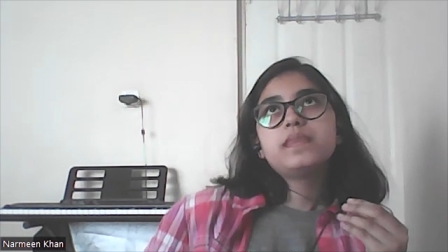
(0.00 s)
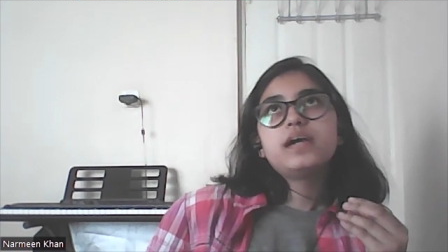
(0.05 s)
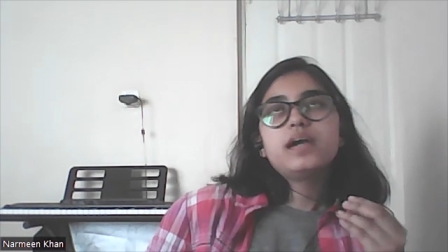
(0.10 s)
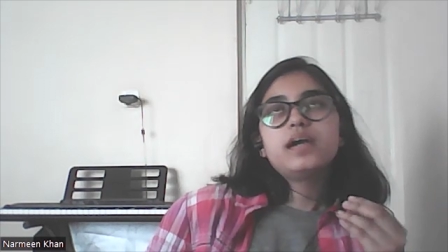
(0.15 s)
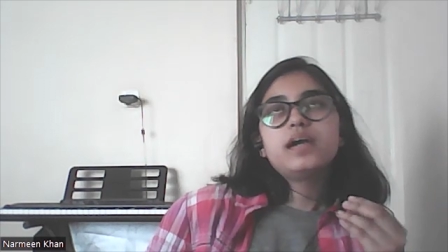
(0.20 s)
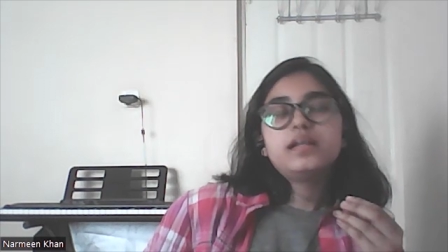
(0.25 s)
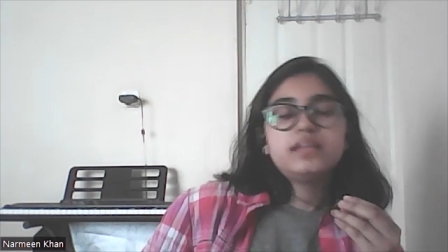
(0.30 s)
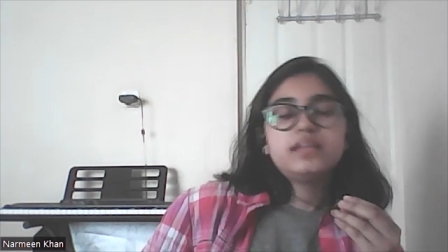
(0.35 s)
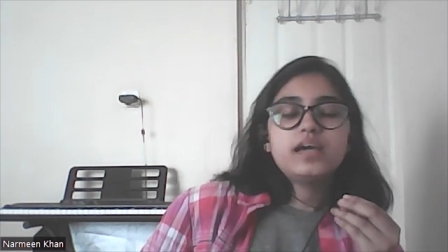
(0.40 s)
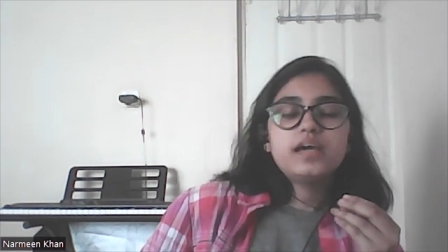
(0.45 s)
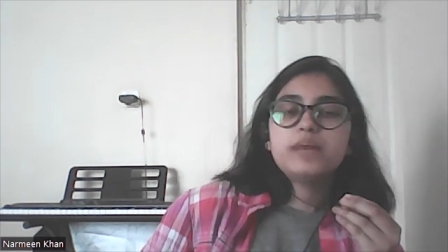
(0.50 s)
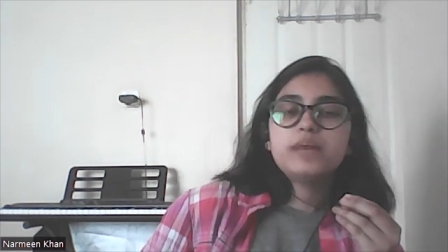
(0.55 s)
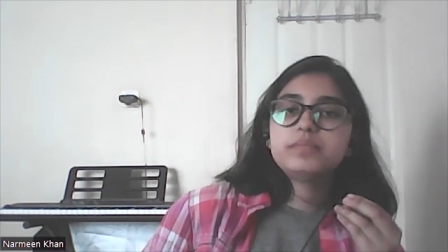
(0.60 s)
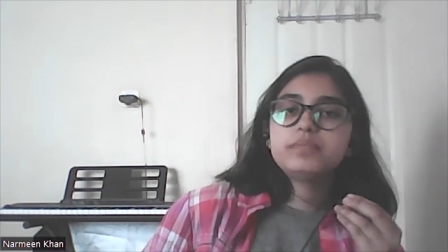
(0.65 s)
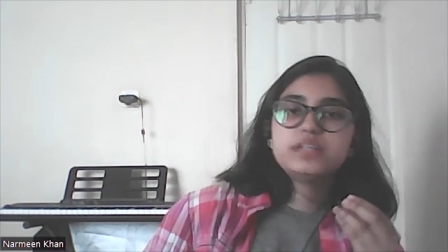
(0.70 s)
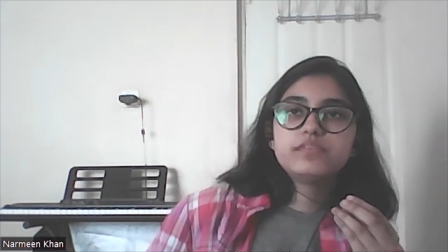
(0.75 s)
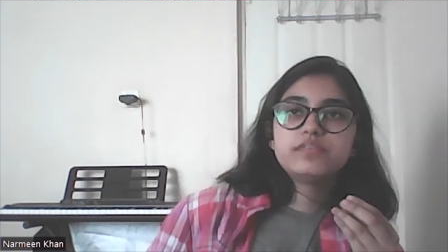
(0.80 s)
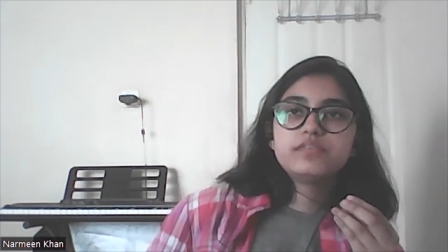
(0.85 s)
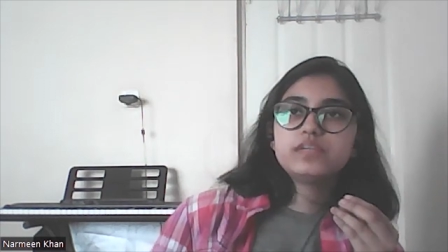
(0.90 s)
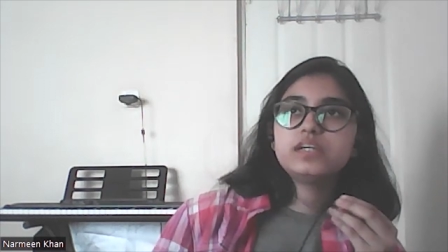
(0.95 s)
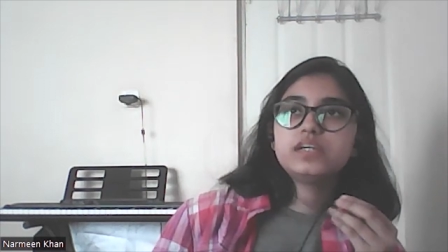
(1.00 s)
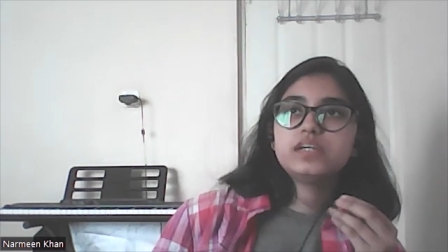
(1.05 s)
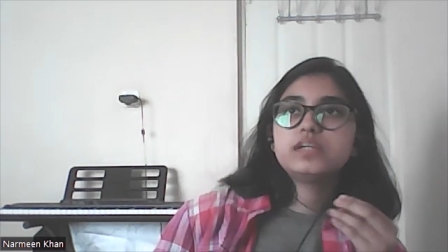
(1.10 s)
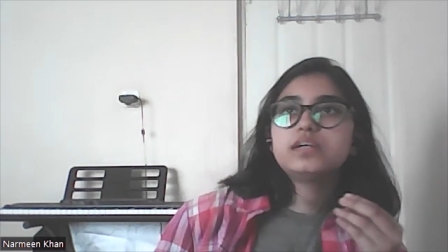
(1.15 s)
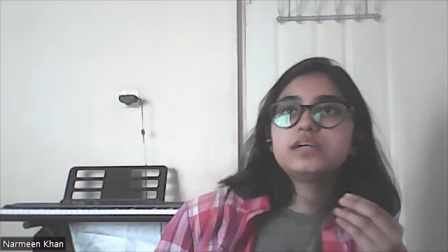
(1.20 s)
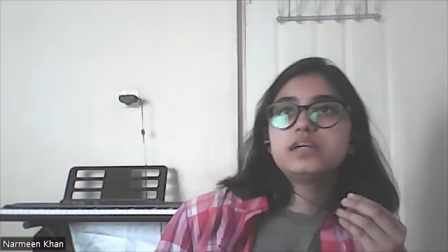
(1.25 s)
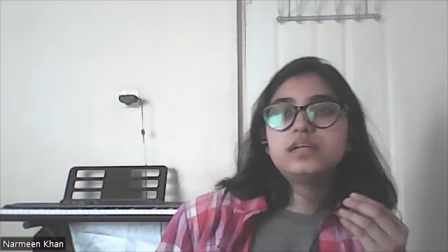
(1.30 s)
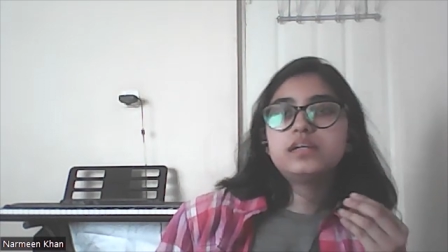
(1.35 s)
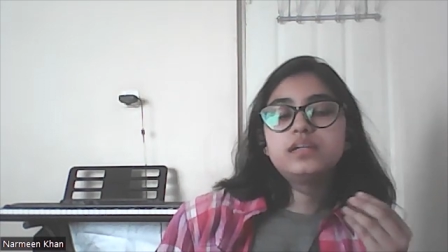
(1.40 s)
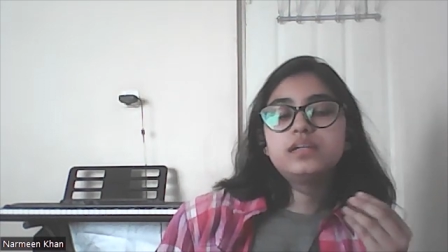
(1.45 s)
they they happen every
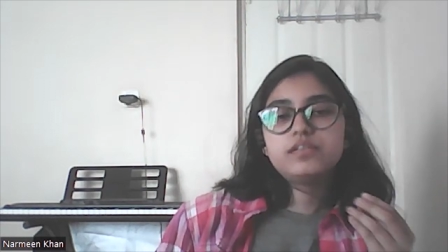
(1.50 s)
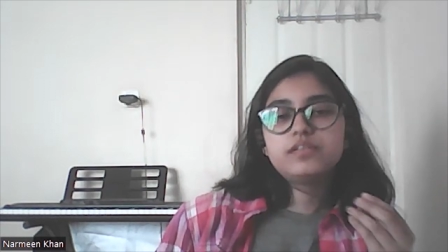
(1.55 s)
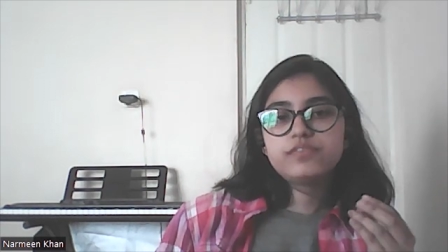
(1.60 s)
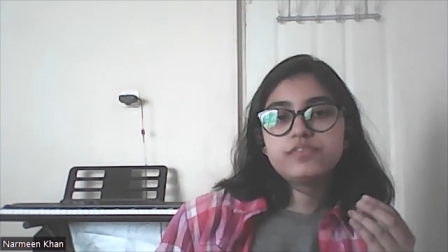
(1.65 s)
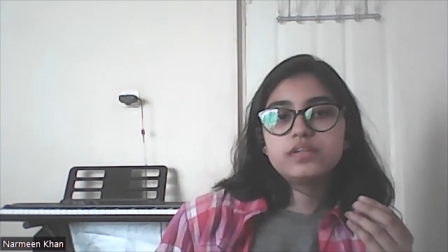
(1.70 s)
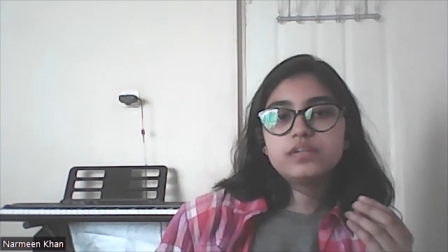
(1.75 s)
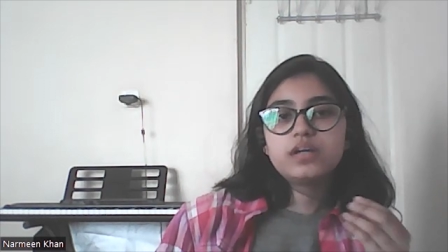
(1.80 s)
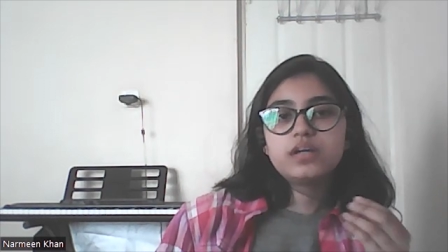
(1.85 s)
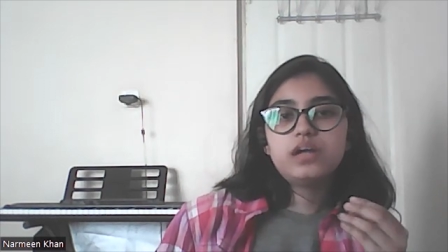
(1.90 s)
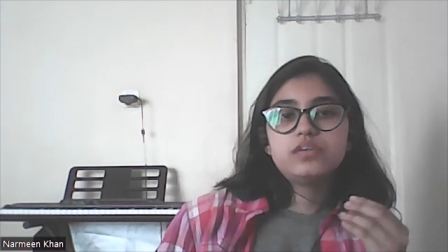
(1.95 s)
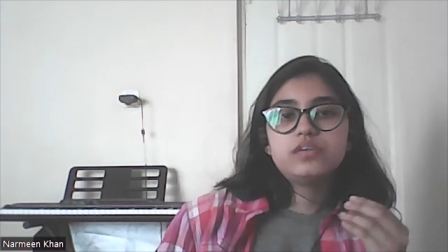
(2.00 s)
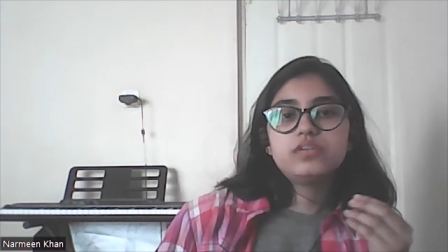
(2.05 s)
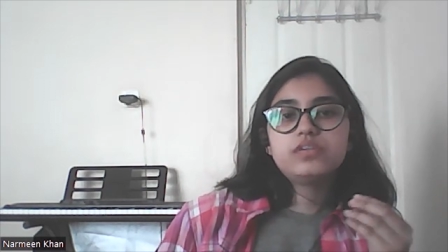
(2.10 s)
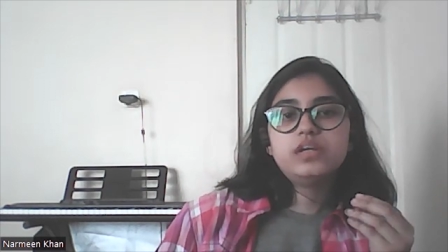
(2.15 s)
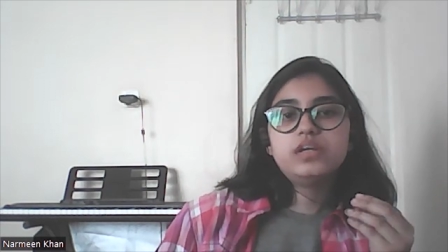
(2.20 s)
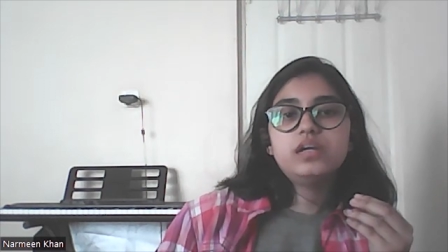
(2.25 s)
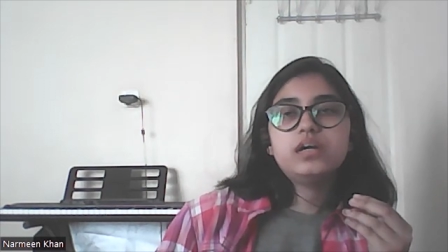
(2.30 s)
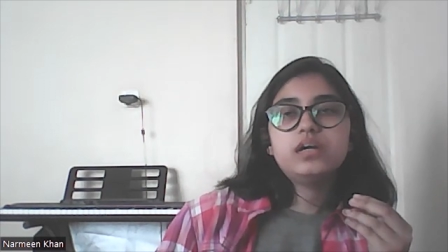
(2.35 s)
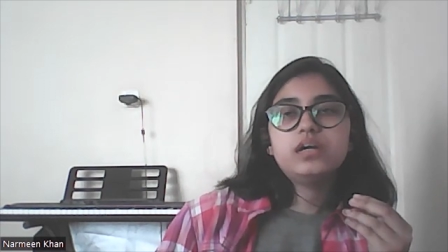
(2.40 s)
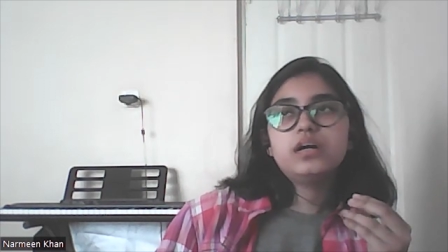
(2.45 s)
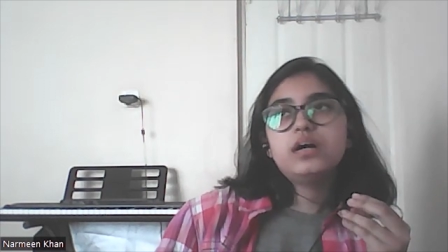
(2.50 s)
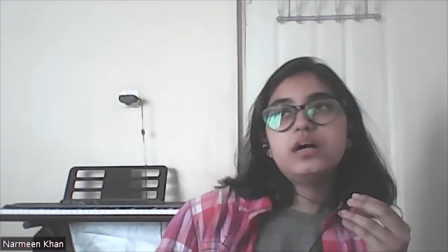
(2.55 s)
year in a different country